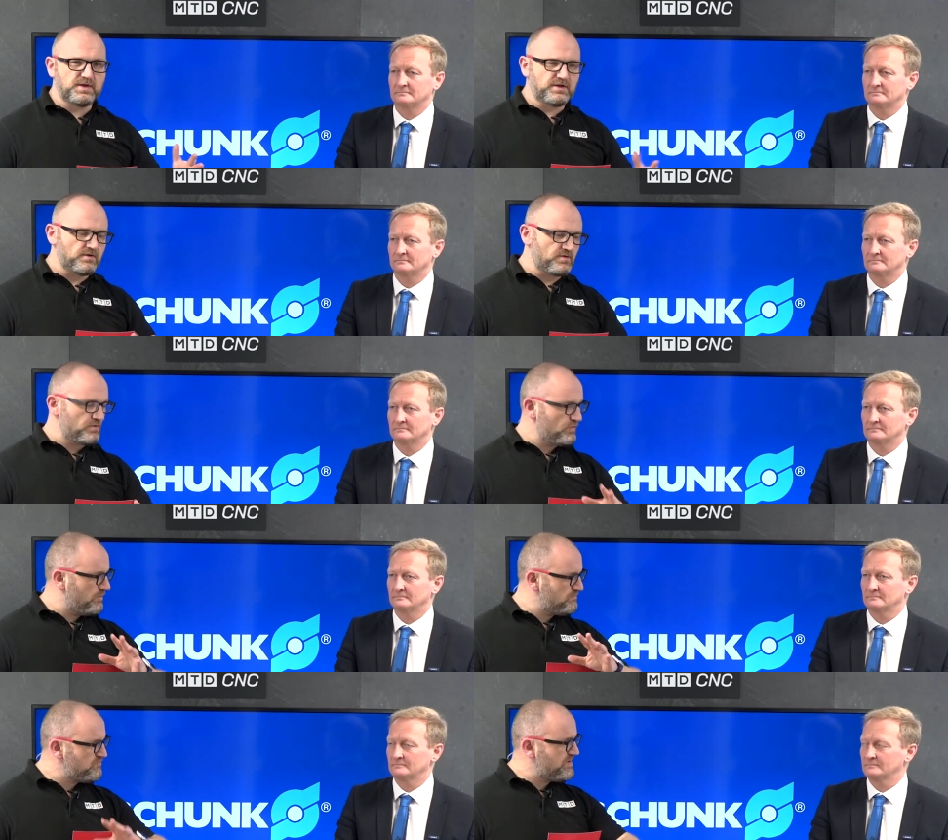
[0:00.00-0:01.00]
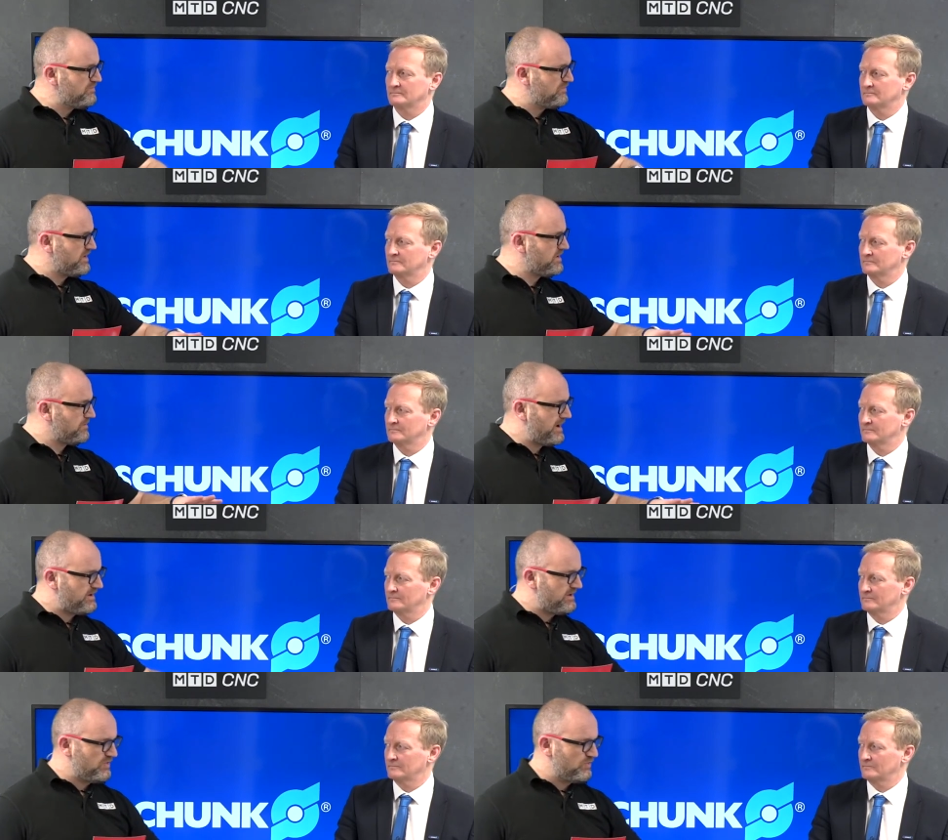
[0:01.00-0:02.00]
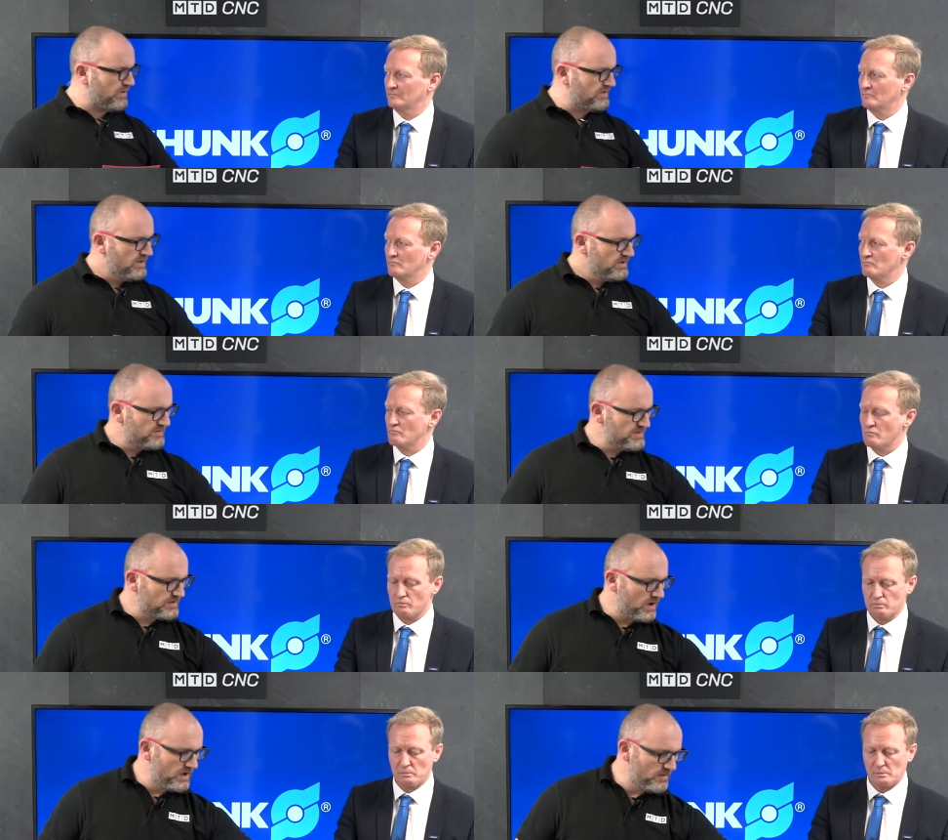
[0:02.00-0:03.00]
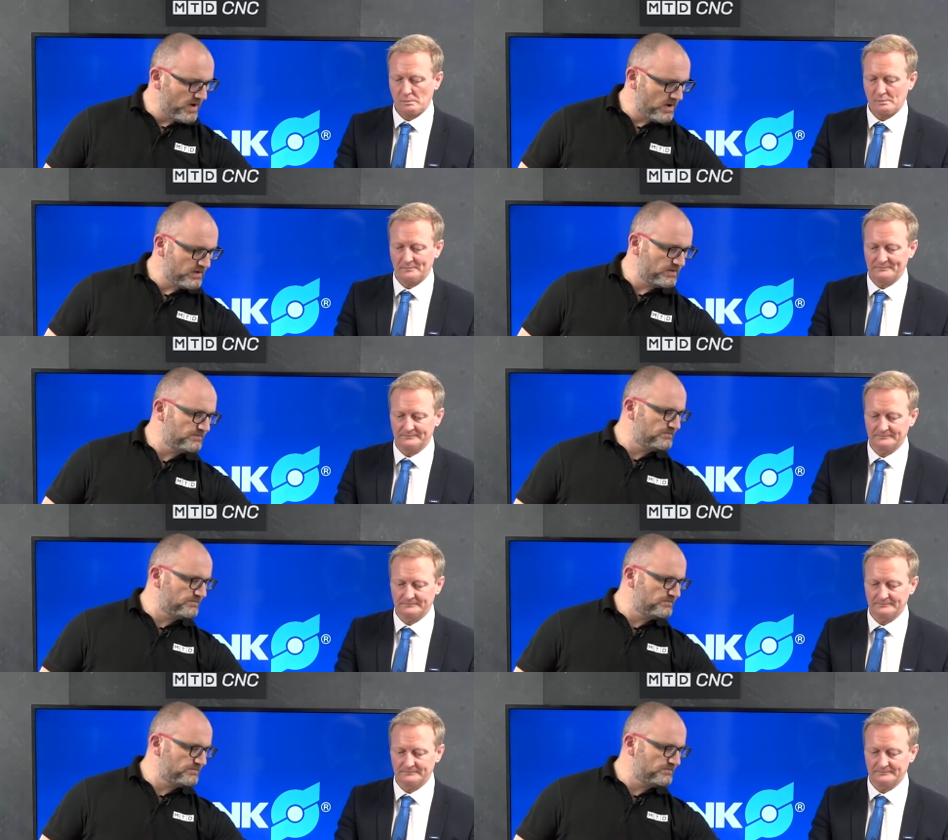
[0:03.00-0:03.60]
Speaker 1: we're going to talk briefly about each one. Can we start here, Mark?